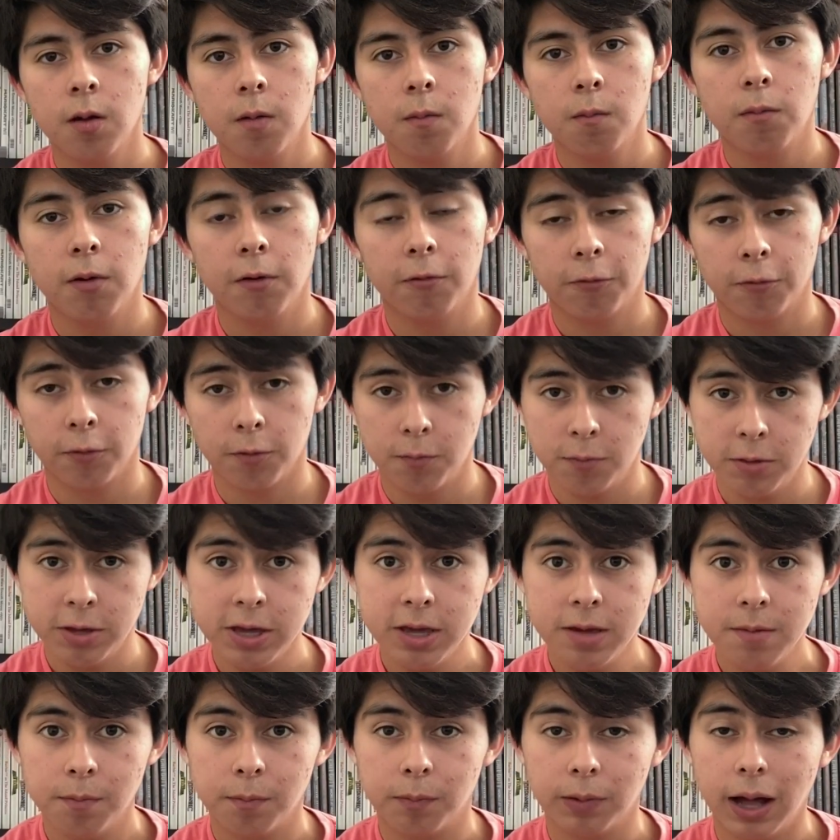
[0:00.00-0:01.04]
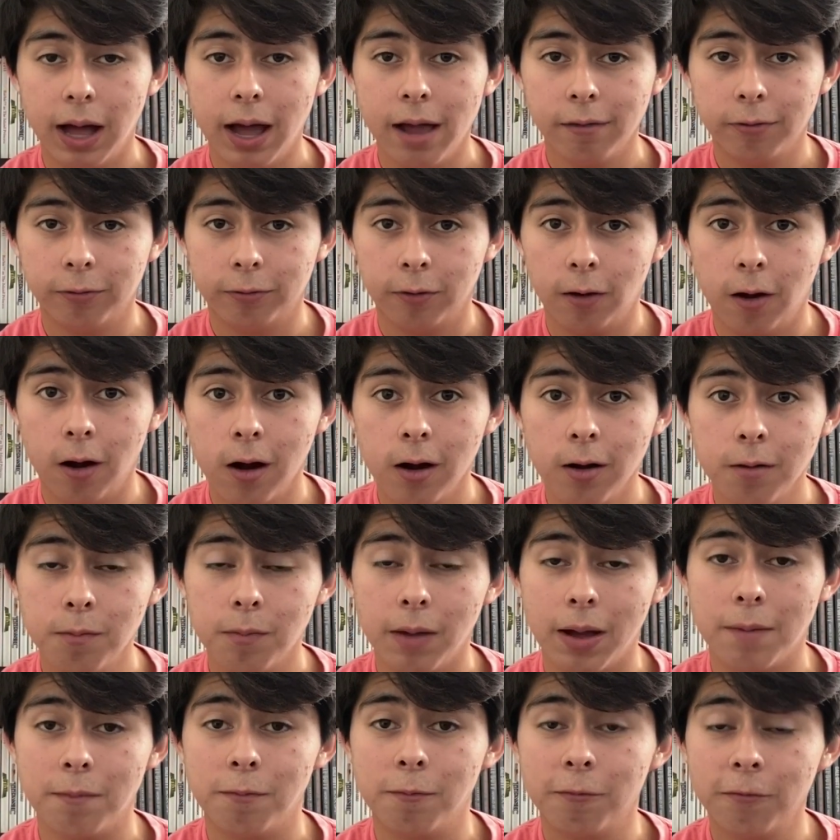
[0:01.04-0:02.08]
But for me, by far,
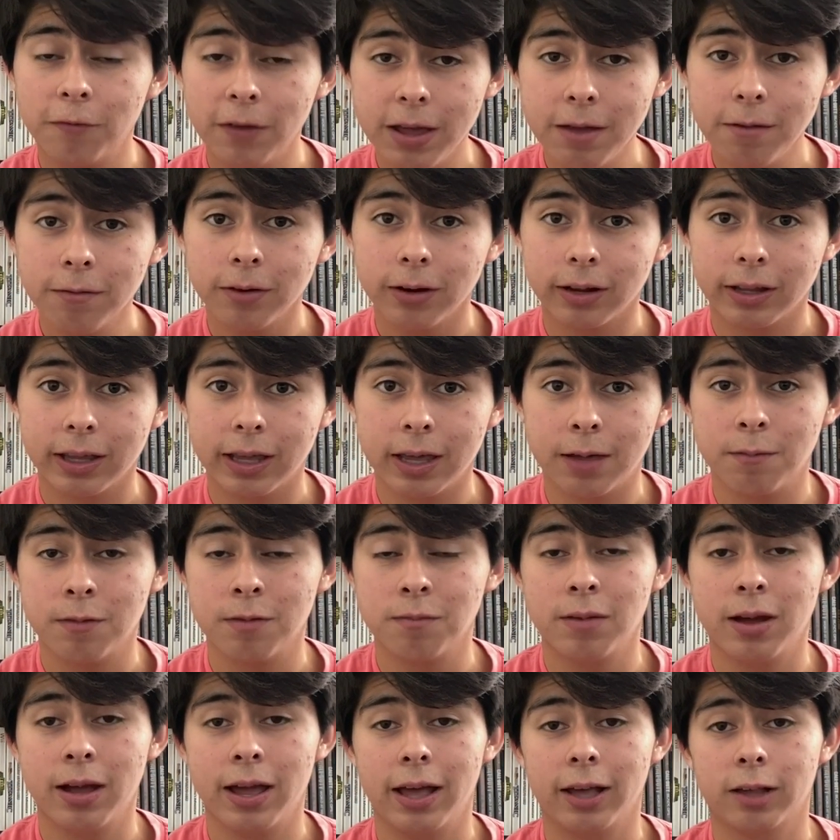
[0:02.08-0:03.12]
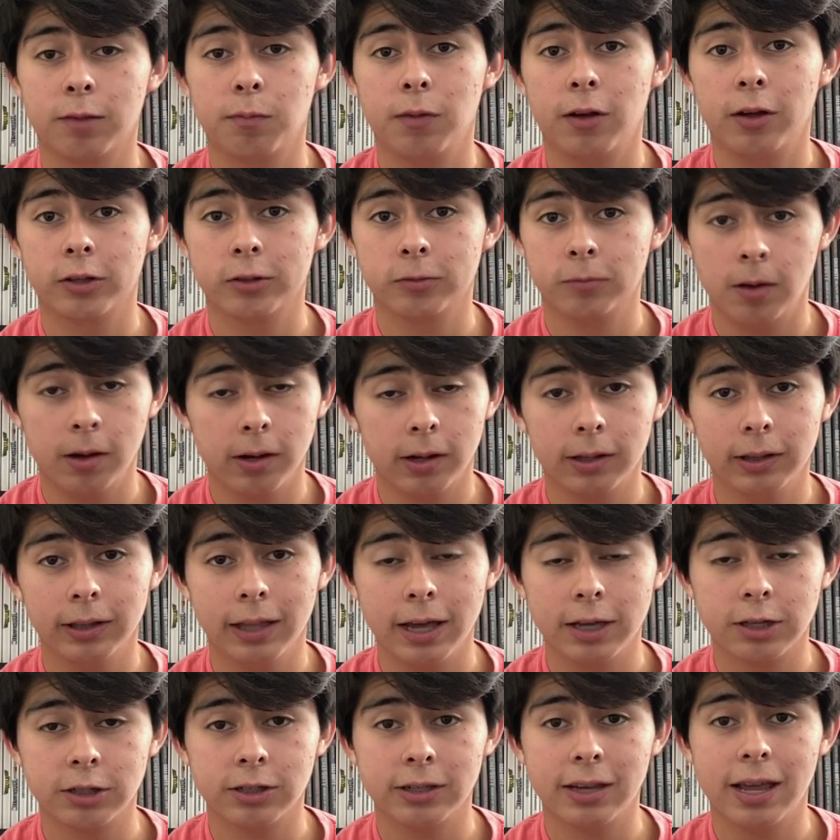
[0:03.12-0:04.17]
my favorite game in my Xbox One
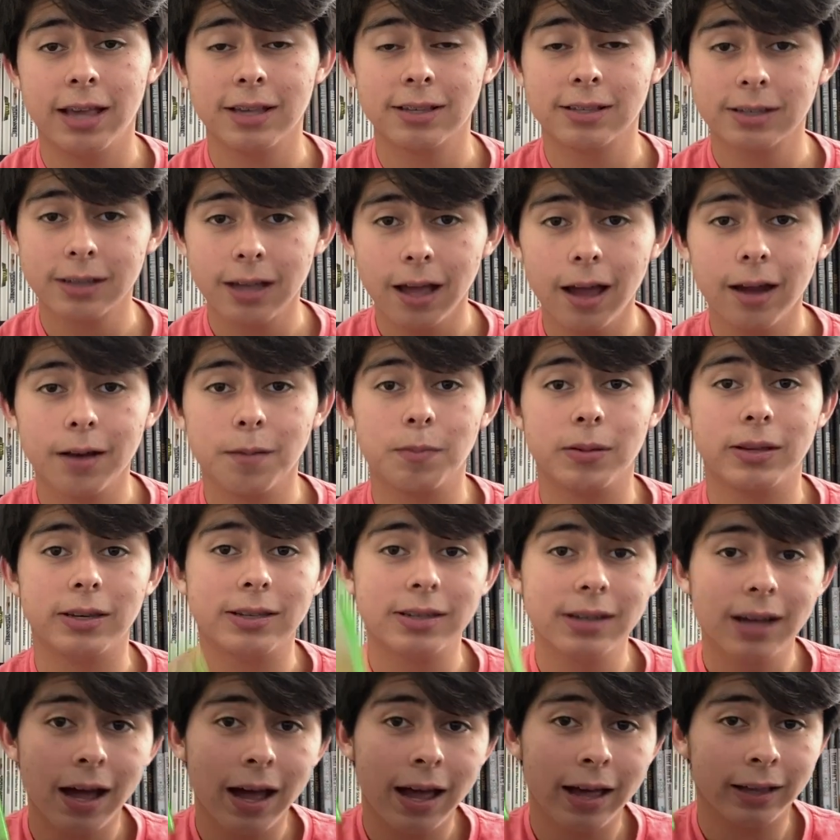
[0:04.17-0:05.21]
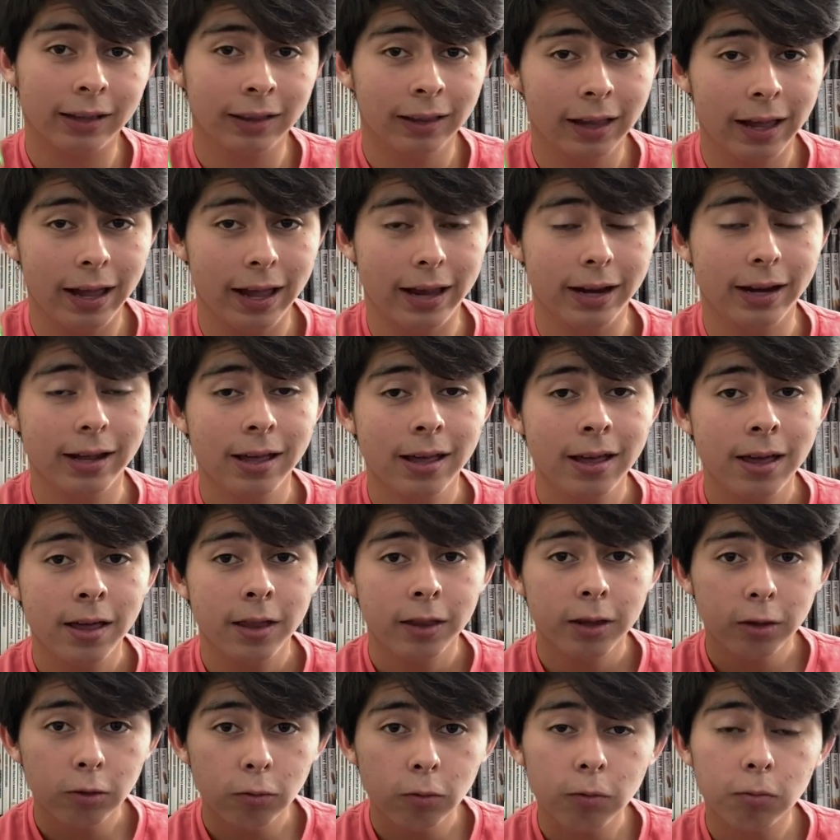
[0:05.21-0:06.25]
collection has gotta be Dying Light.
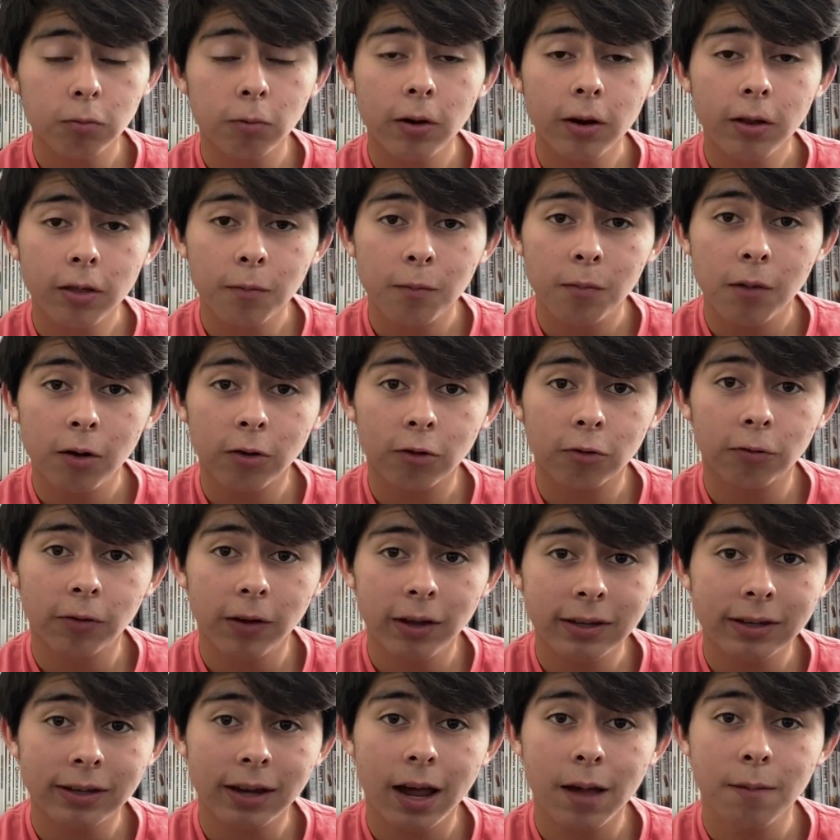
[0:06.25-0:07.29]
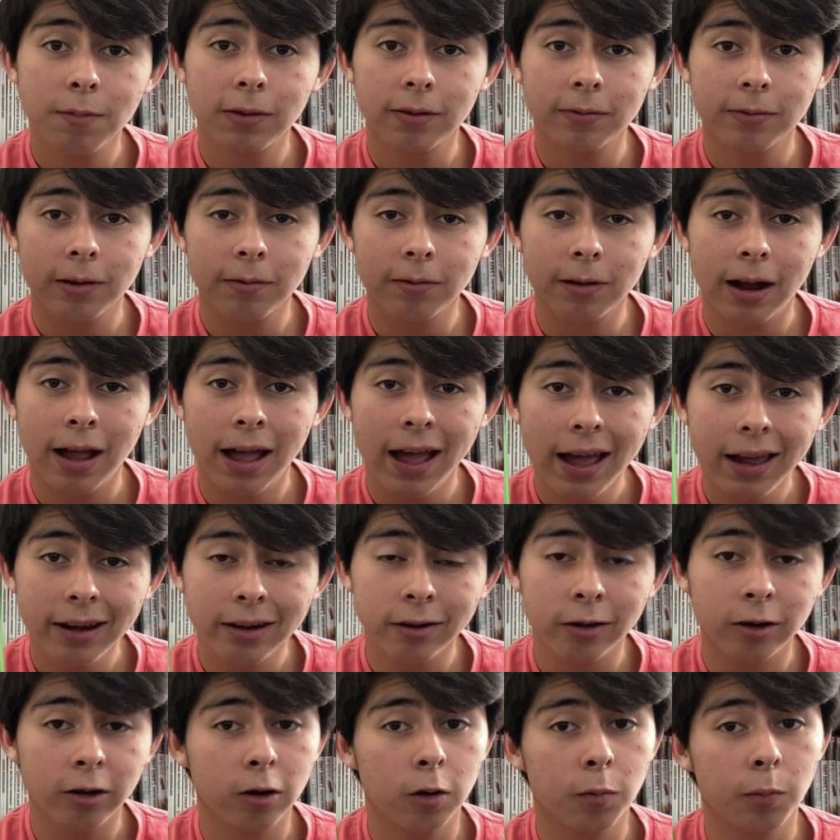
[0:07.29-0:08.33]
This was one of the most fun times I've ever had
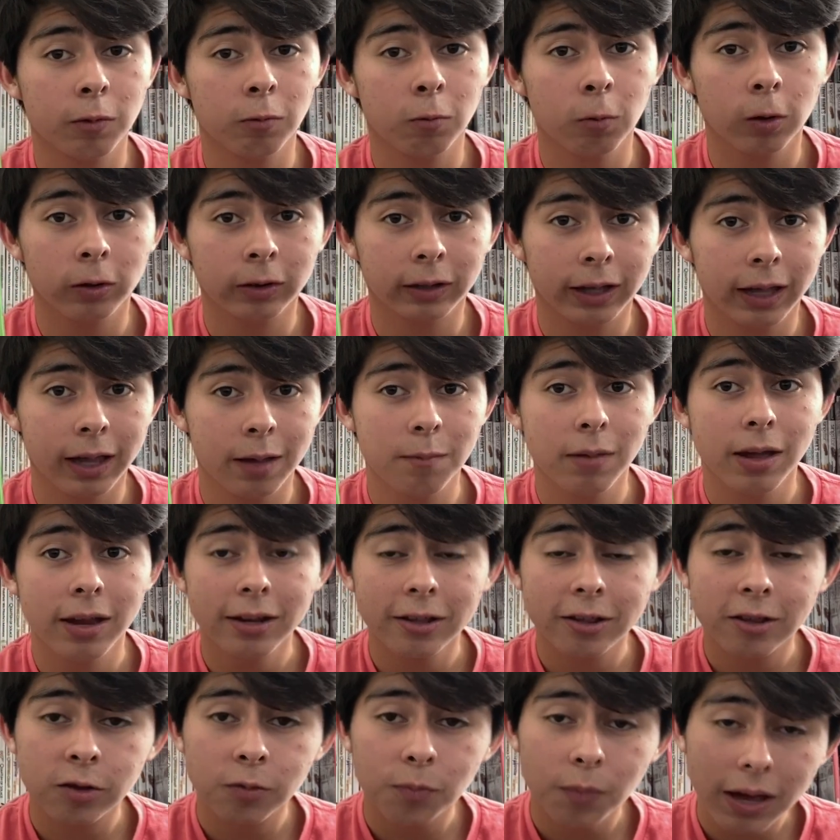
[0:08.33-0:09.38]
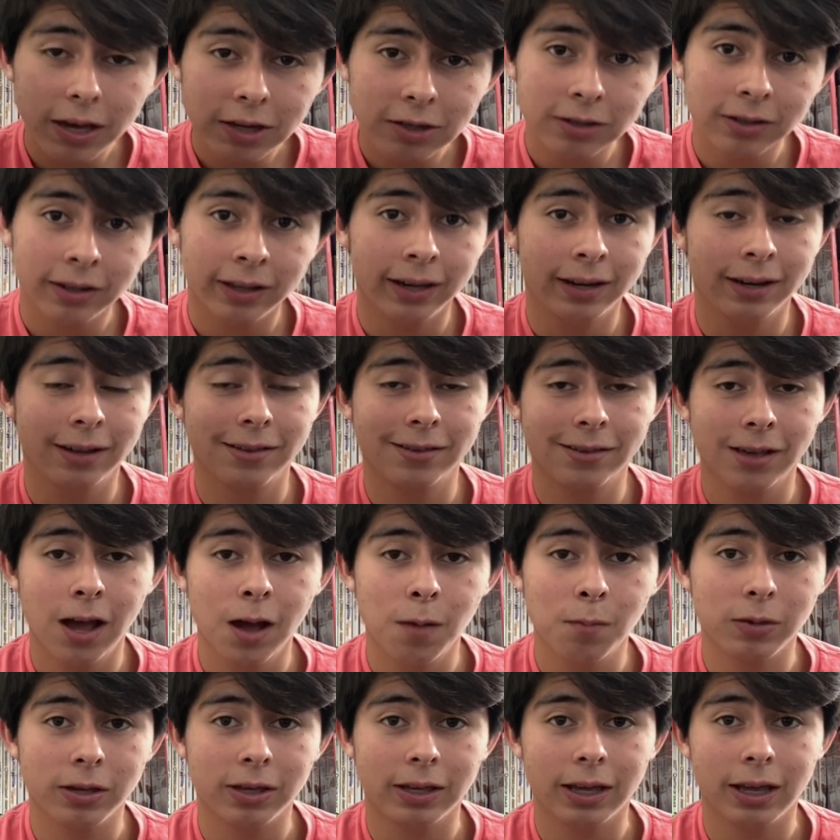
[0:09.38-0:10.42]
in an open world game, and especially in a
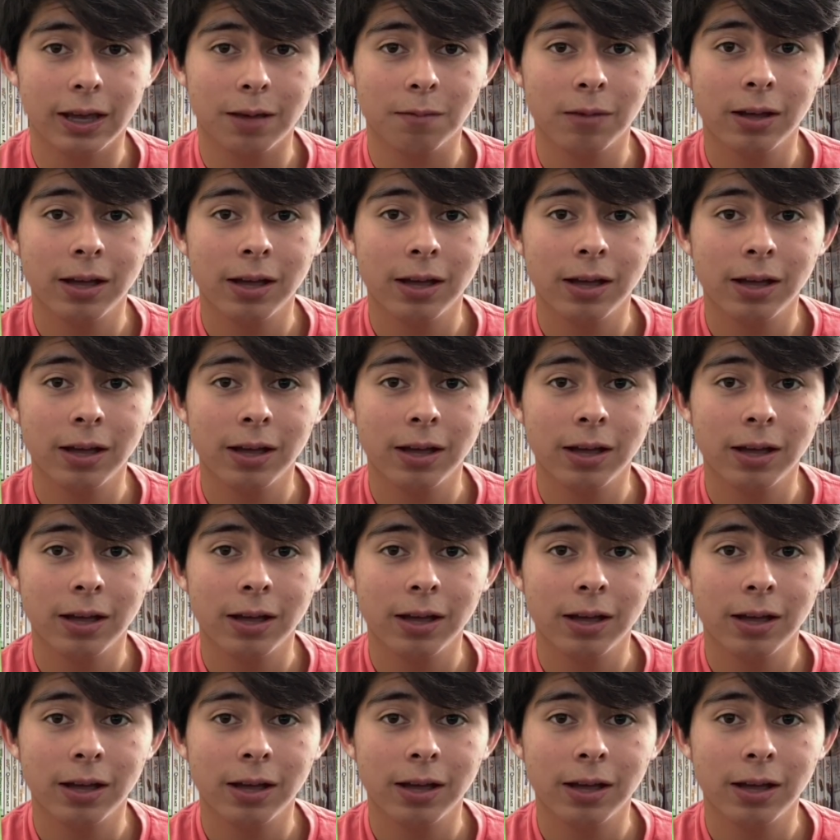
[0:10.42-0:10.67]
zombie game.